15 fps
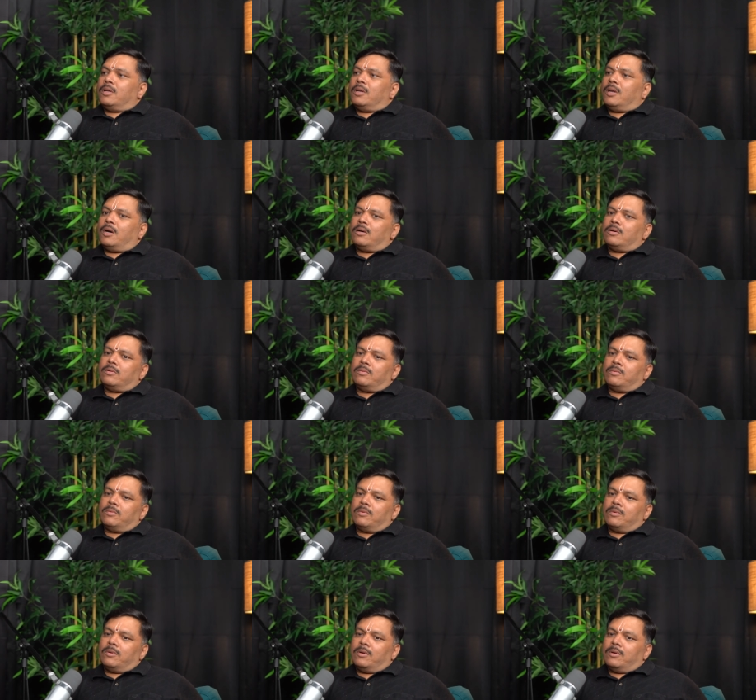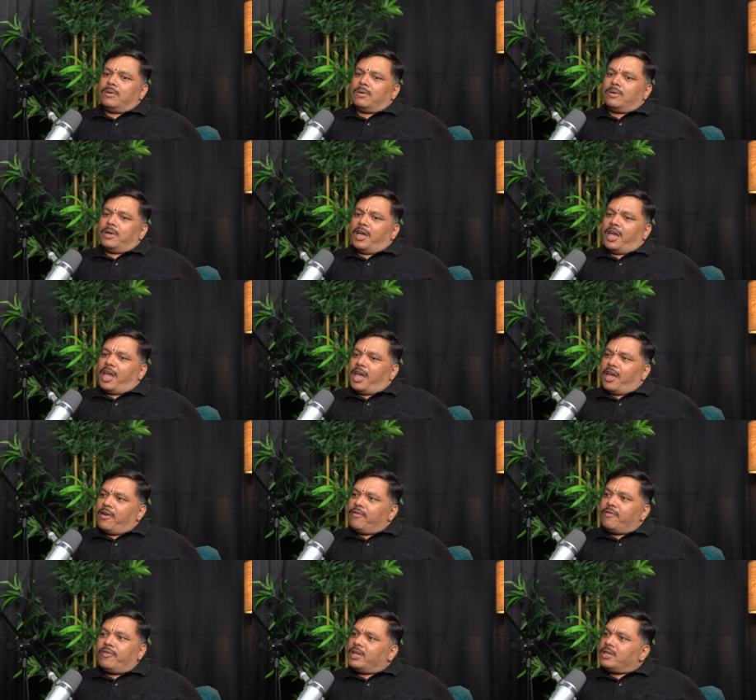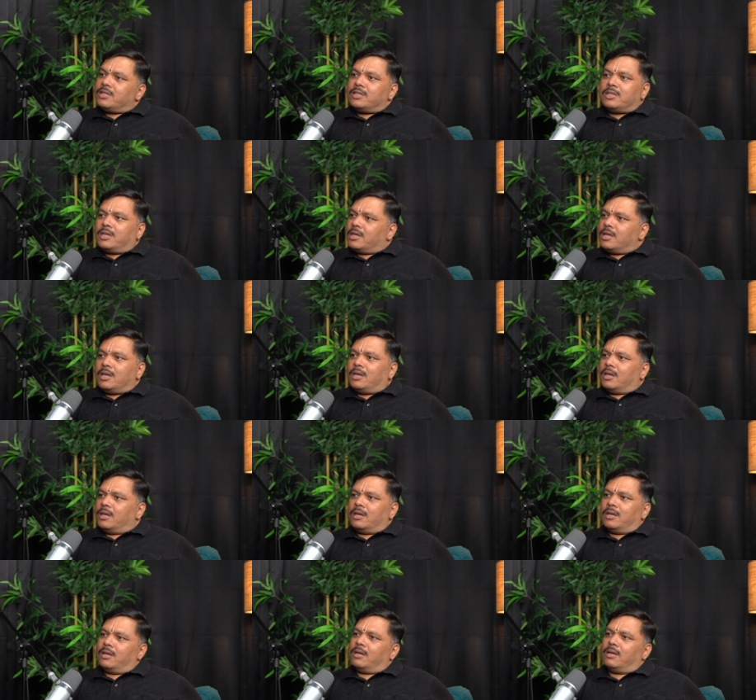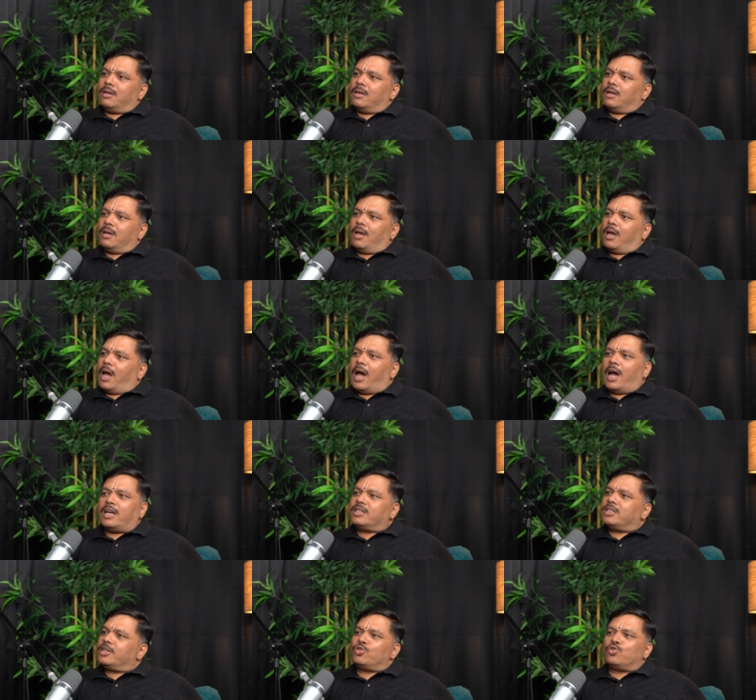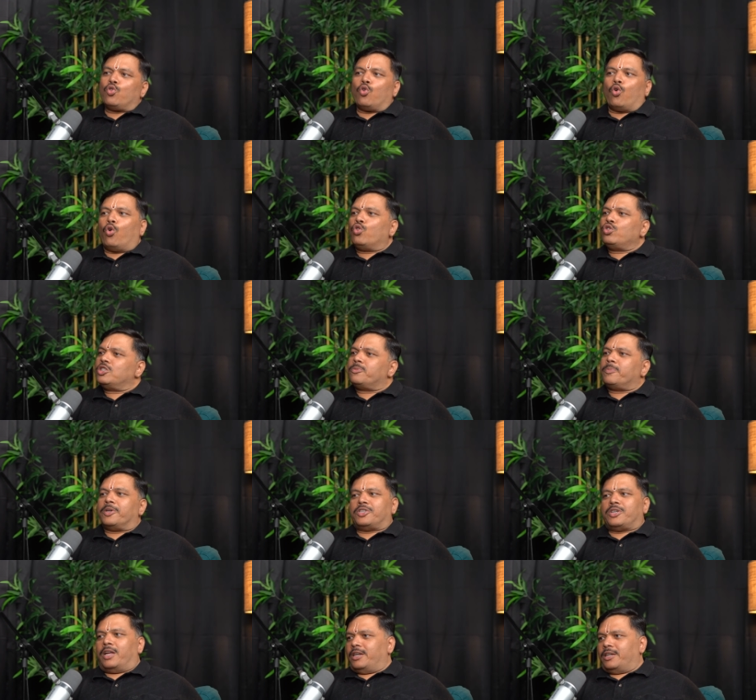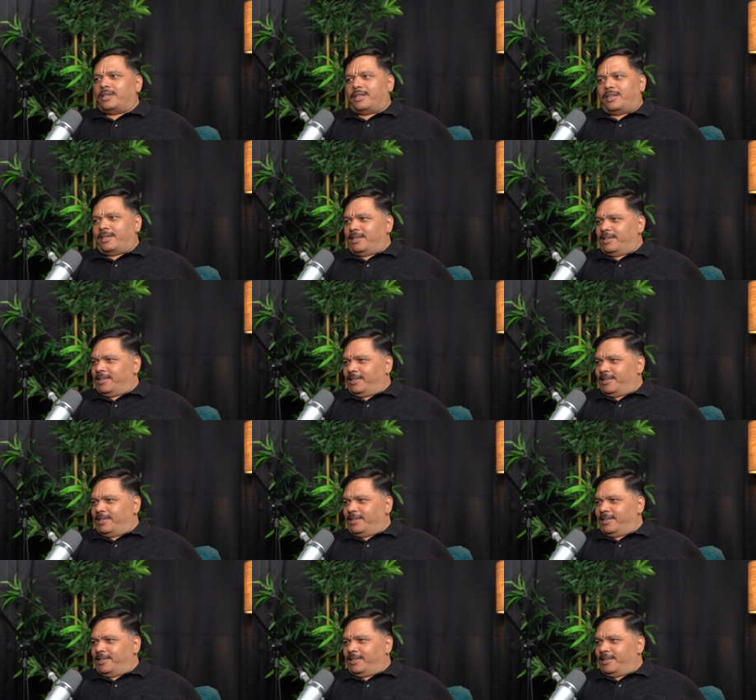Now, every city has its own speciality.